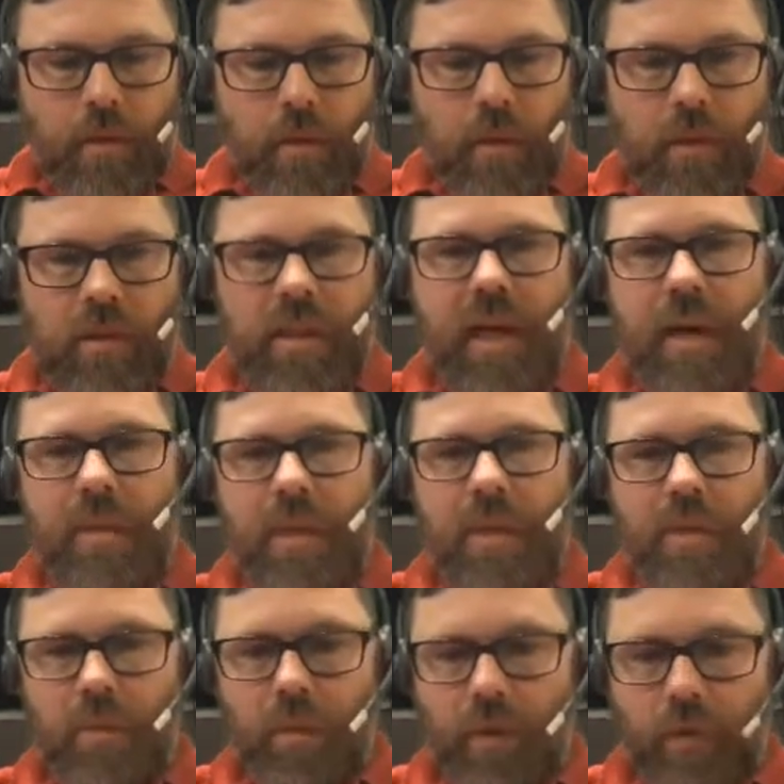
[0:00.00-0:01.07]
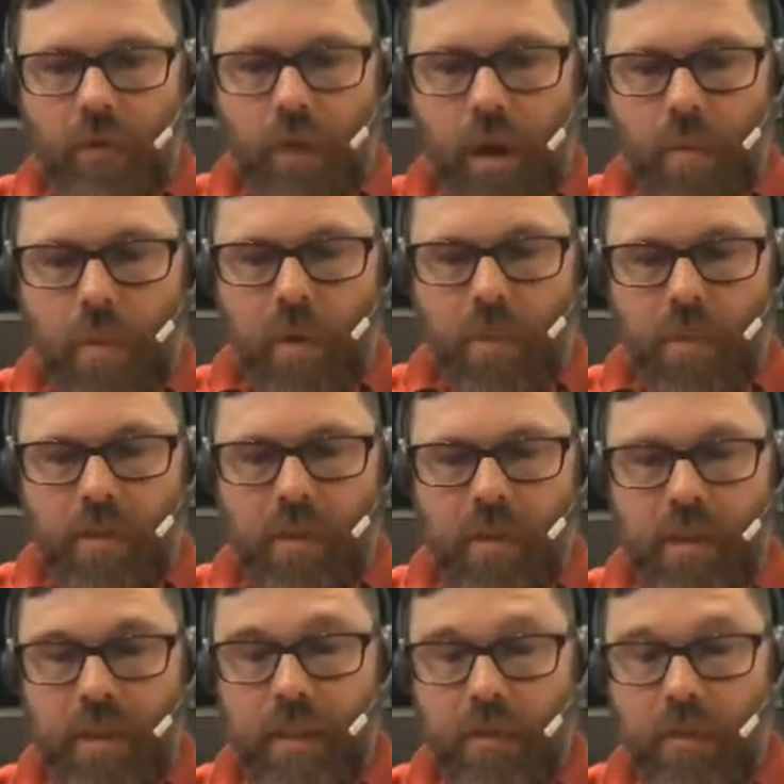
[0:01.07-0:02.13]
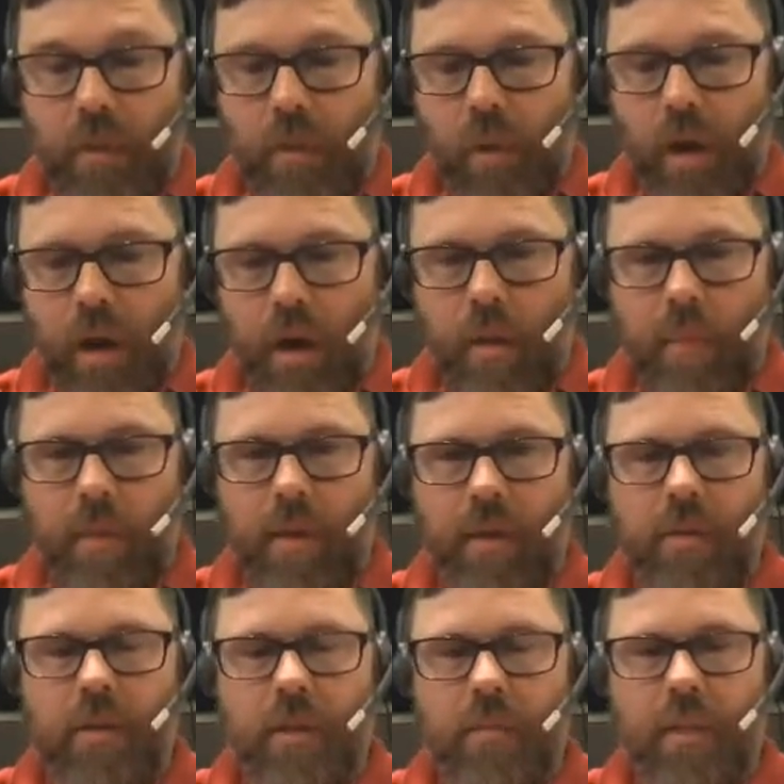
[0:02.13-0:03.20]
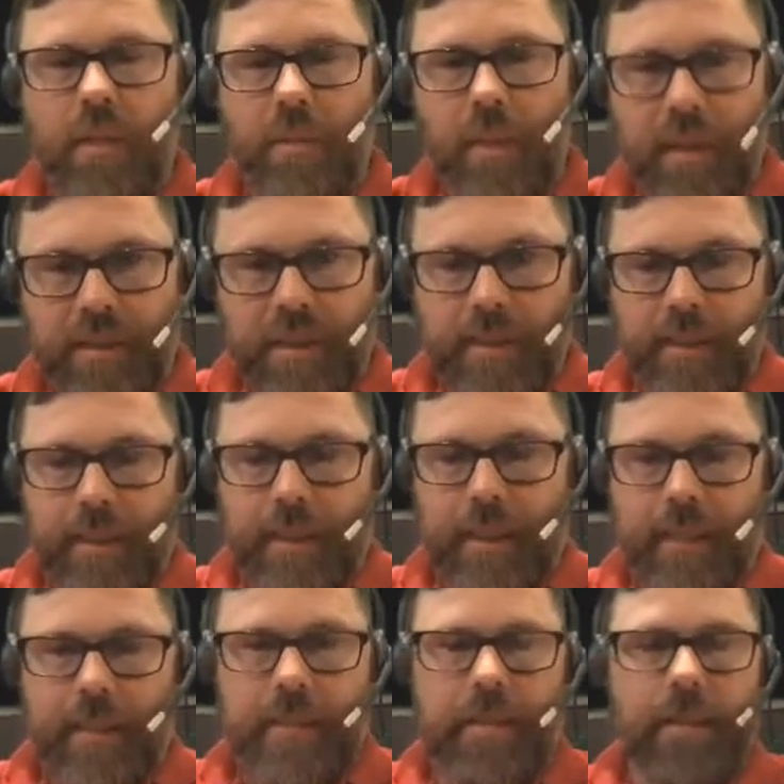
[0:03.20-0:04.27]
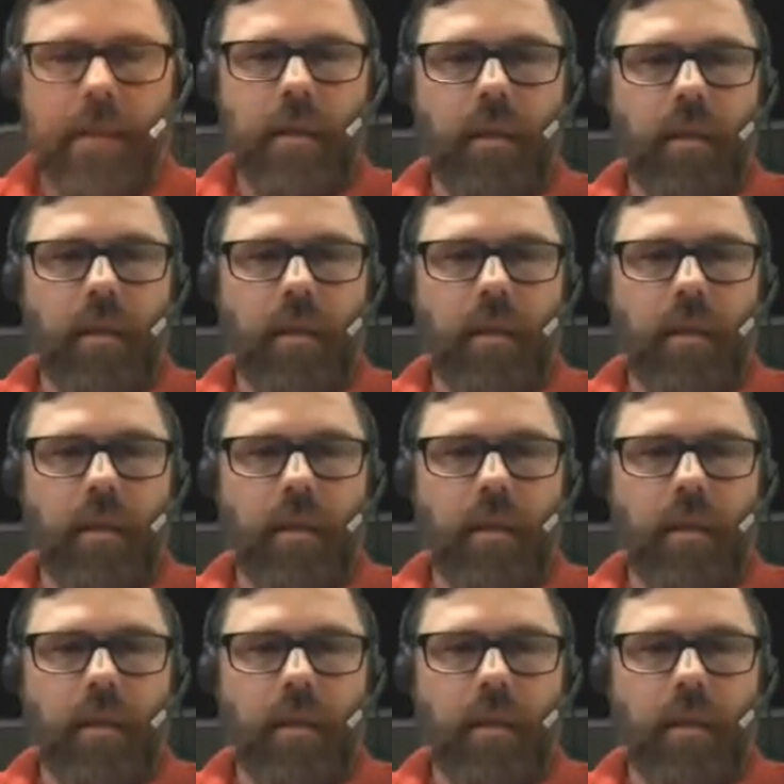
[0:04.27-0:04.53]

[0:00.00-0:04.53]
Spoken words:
This comment is really for our purposes. It is required, but it's something that makes sense to us.